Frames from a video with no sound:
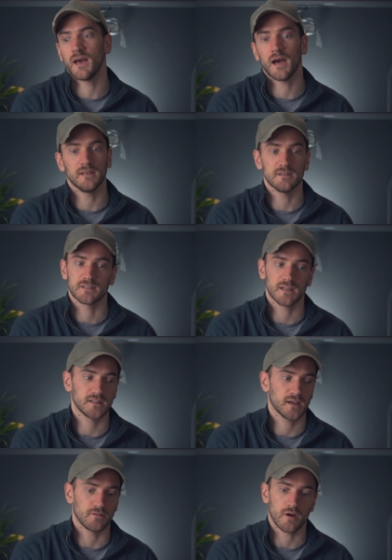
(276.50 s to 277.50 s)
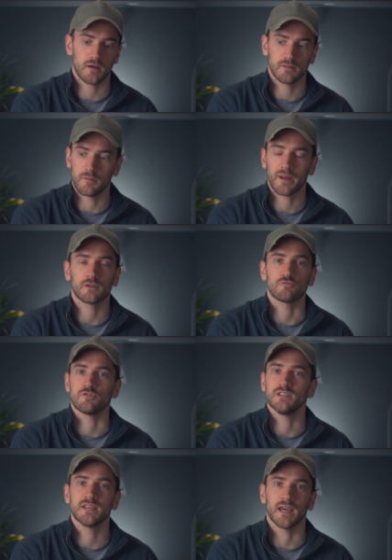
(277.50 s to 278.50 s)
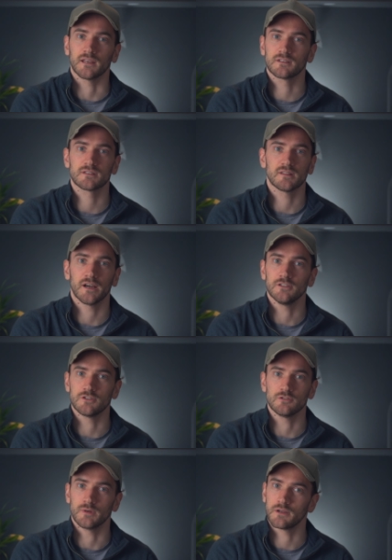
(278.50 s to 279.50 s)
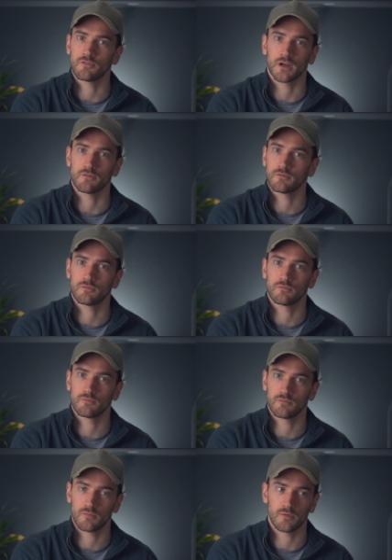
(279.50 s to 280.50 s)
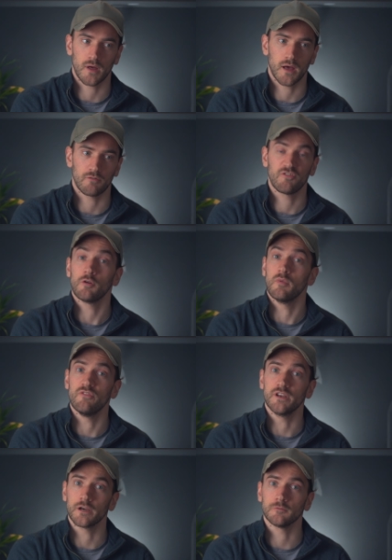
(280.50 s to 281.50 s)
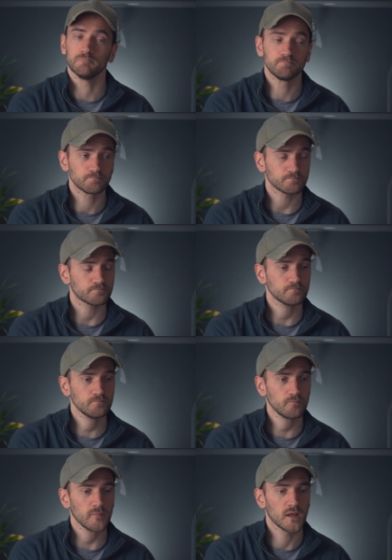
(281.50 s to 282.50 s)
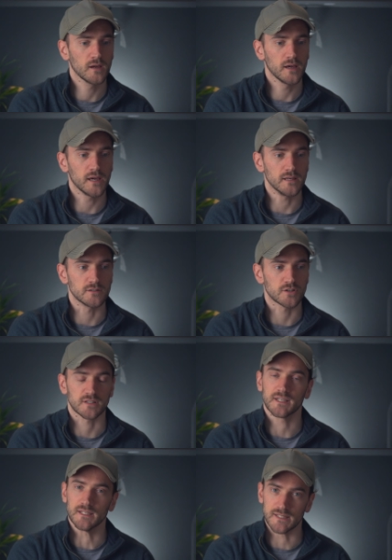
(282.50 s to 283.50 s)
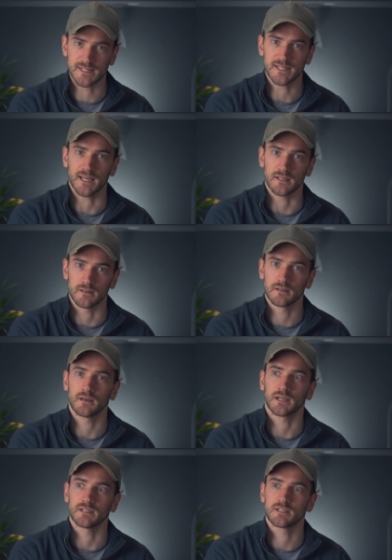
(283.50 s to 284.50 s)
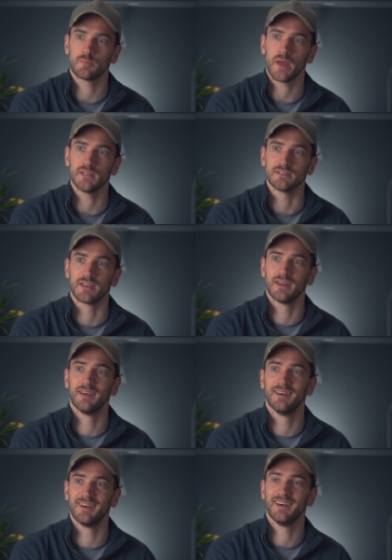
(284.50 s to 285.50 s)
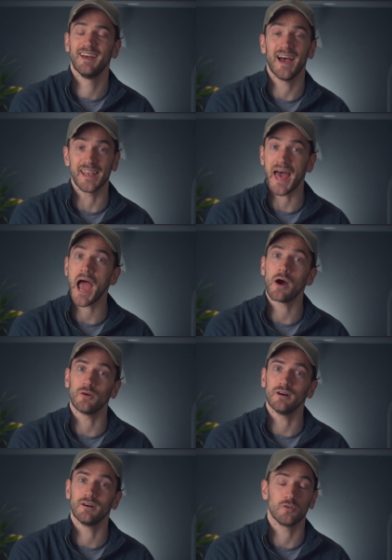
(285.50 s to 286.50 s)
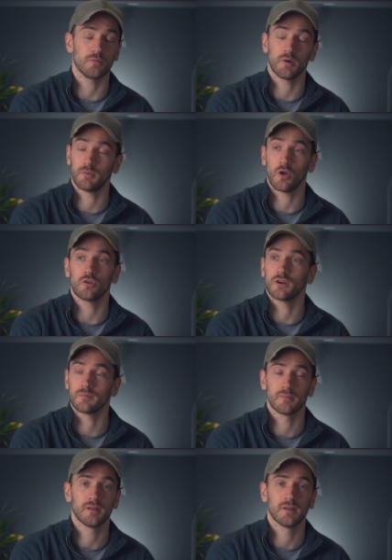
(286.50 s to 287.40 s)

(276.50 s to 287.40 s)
And yeah, the amount of retakes that I do whenever I film a video is just insane. I could spend an hour or longer